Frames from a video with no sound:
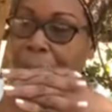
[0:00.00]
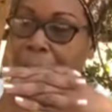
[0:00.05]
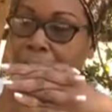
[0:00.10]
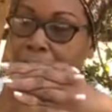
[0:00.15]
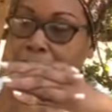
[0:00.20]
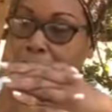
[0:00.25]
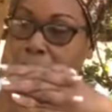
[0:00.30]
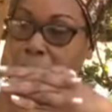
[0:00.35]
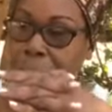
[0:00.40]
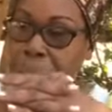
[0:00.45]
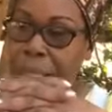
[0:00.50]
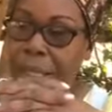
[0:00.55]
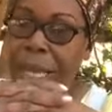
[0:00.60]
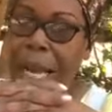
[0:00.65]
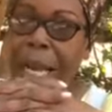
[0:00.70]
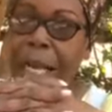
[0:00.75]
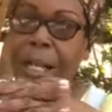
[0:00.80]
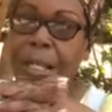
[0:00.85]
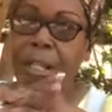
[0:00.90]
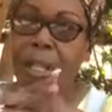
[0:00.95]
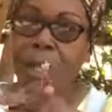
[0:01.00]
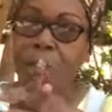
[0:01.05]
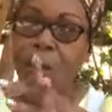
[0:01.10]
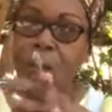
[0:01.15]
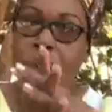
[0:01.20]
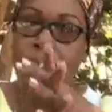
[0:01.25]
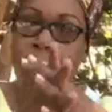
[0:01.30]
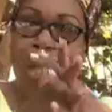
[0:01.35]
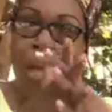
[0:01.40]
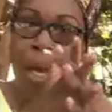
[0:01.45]
and we decided to
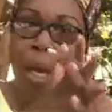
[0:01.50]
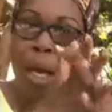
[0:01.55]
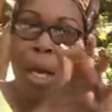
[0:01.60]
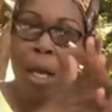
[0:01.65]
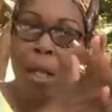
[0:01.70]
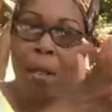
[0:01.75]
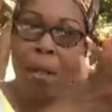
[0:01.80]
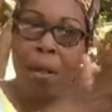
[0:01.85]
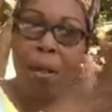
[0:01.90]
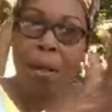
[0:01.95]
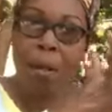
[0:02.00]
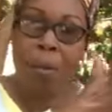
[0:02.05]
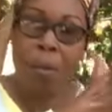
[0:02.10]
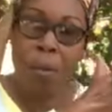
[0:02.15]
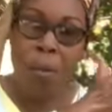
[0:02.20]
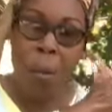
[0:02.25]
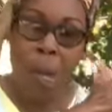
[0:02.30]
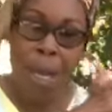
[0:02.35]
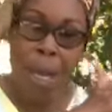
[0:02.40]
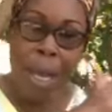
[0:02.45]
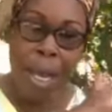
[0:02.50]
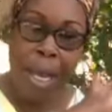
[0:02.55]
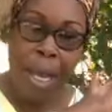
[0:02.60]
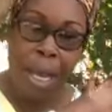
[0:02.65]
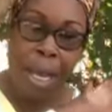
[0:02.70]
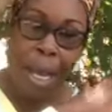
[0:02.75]
go the other way